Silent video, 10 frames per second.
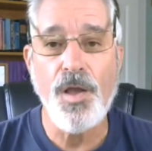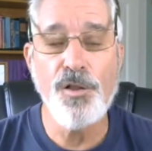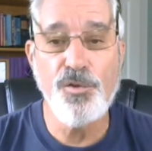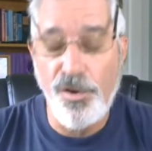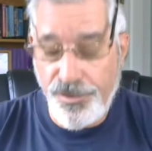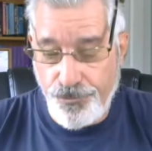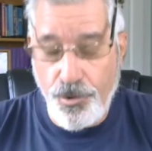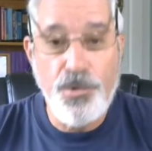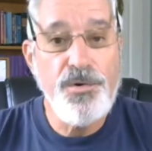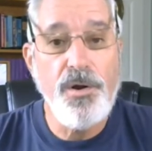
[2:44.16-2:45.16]
Along the
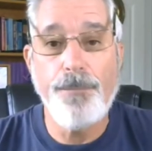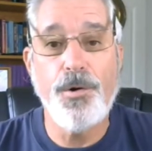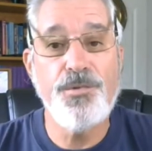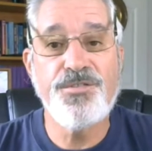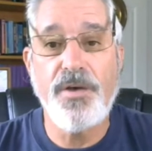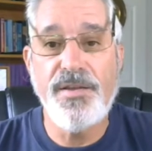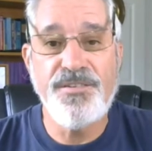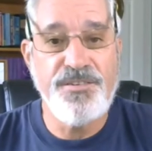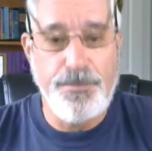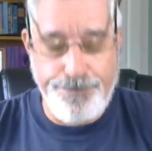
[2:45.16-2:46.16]
road, on both
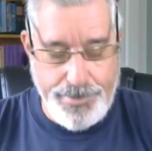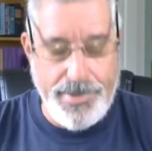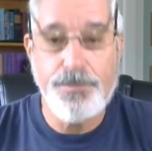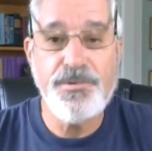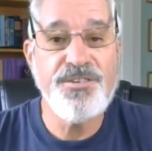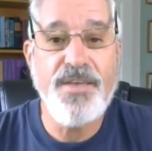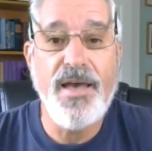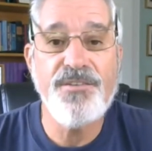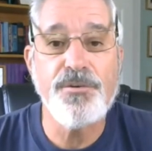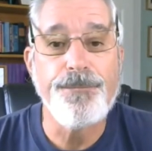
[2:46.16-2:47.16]
sides, is a bottomless
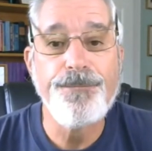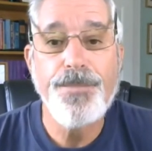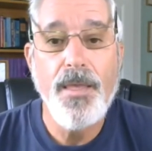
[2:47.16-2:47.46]
chasm.